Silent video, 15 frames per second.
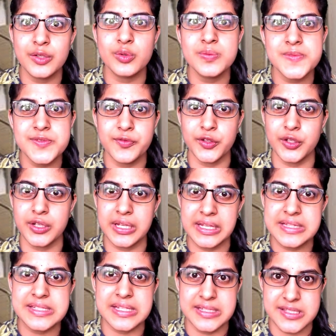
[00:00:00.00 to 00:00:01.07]
rooms for your
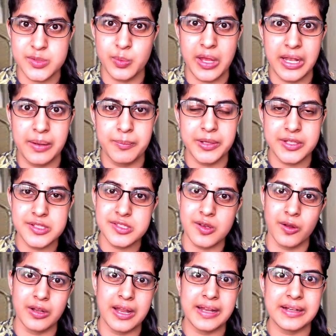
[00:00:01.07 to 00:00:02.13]
kids as well because
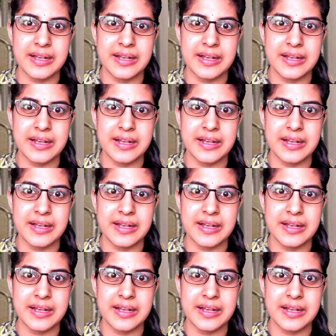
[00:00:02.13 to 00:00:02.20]
online